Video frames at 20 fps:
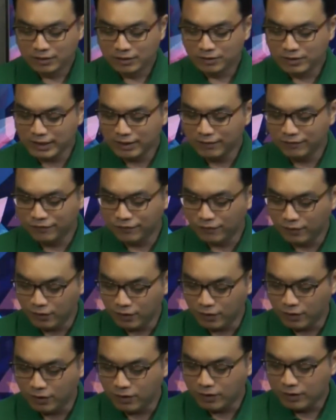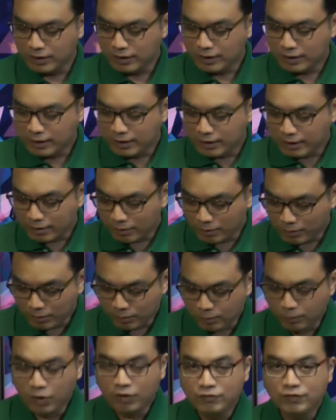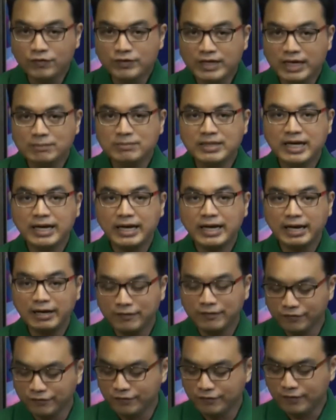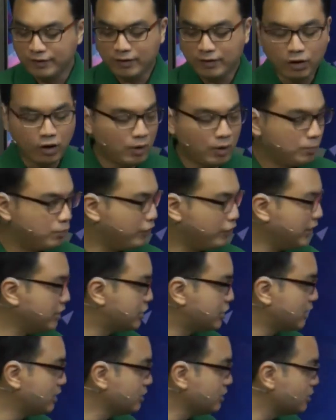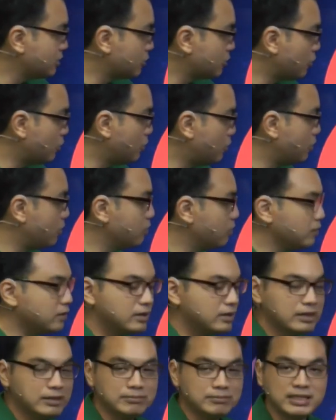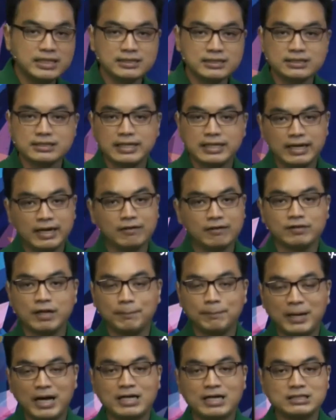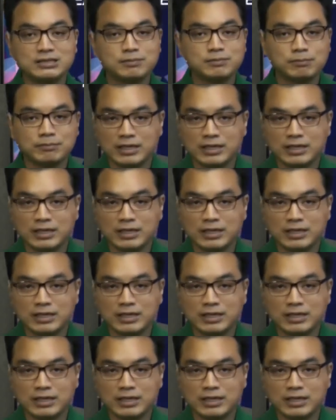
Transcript: Okay, for both of them, they have operations, so it means they have the plus,